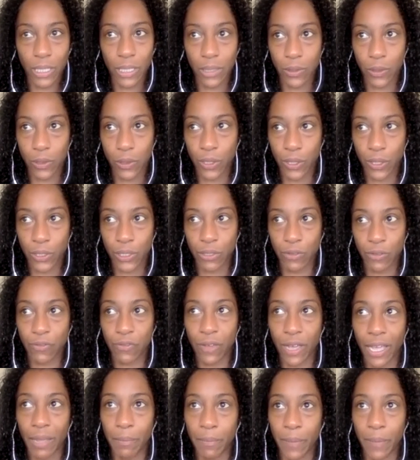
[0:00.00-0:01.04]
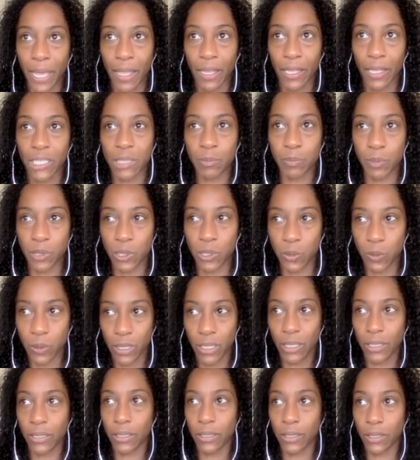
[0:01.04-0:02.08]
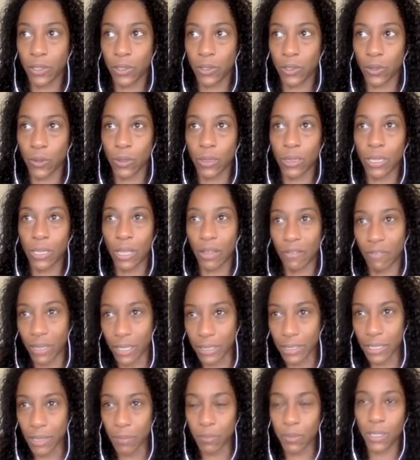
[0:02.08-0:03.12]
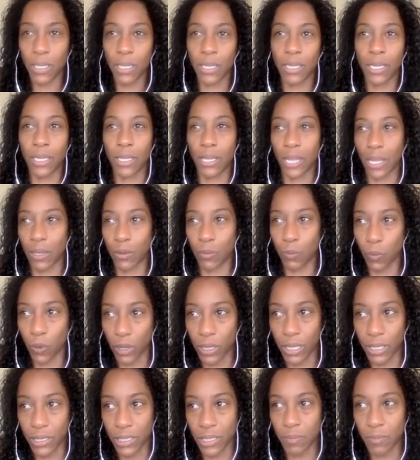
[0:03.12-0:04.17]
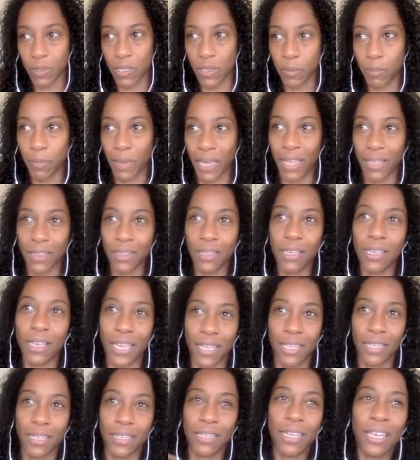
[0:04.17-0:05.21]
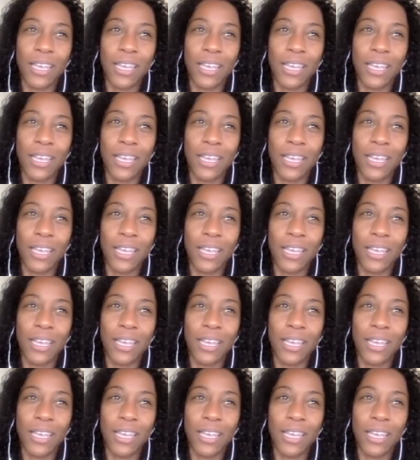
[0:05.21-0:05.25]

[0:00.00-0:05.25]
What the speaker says: there's a fine balance between loving something and wanting something badly and